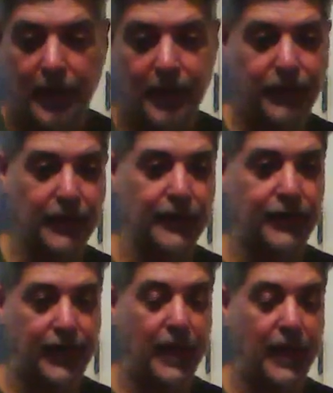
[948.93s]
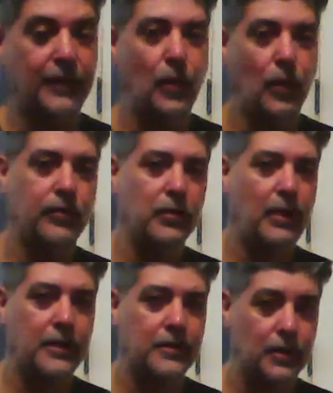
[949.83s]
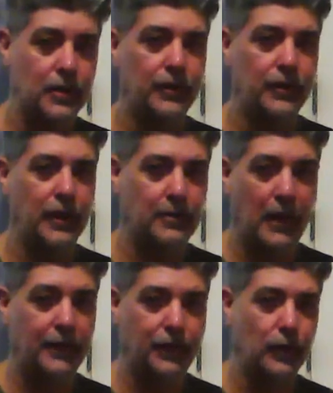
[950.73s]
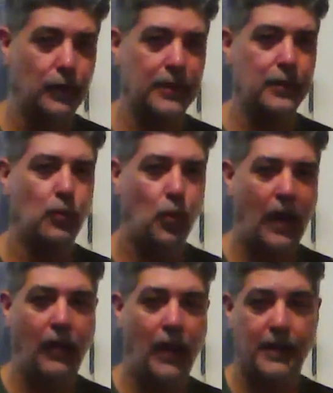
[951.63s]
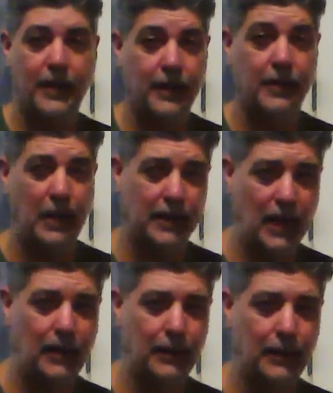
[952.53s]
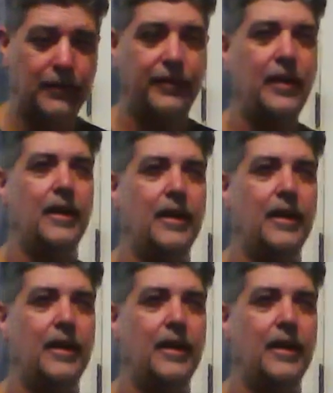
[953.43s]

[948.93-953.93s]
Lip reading: he's going to stand over my shoulder and mentor me while I ink my comics.